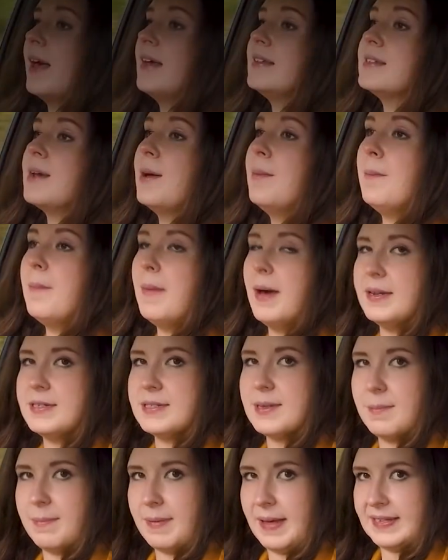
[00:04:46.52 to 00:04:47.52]
get a
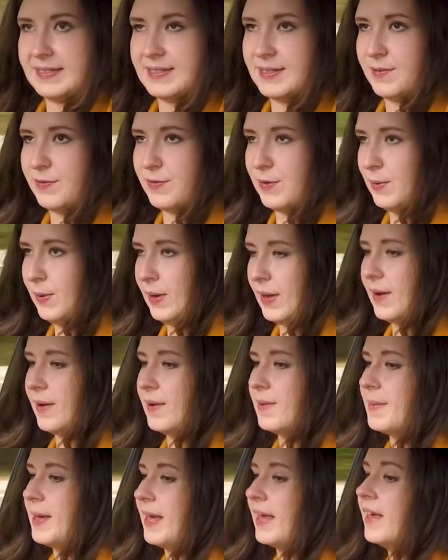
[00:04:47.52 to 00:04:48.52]
much better fuel
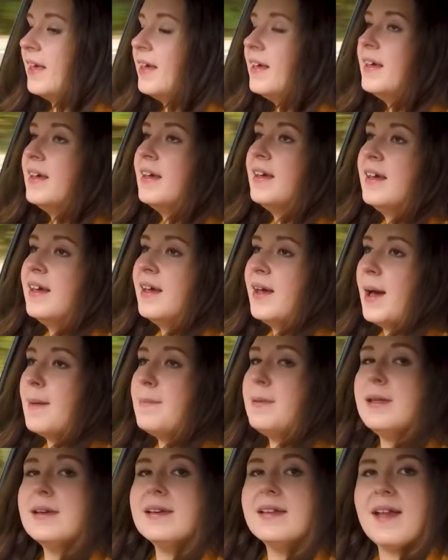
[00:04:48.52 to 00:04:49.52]
economy. A
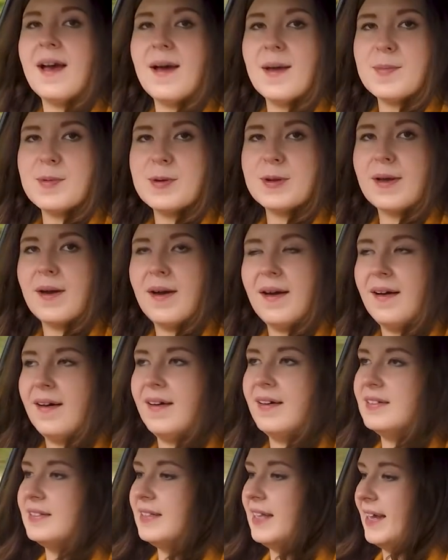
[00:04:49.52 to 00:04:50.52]
plug-in hybrid
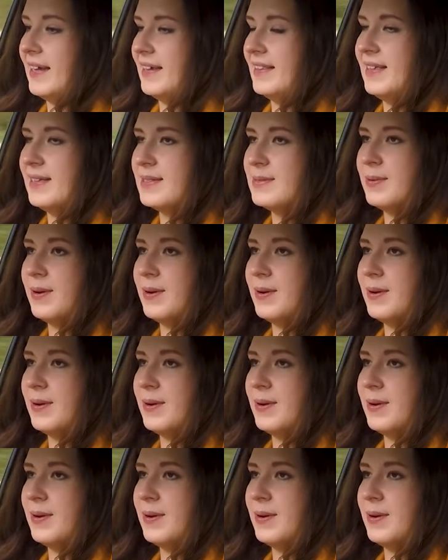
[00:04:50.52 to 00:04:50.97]
car like this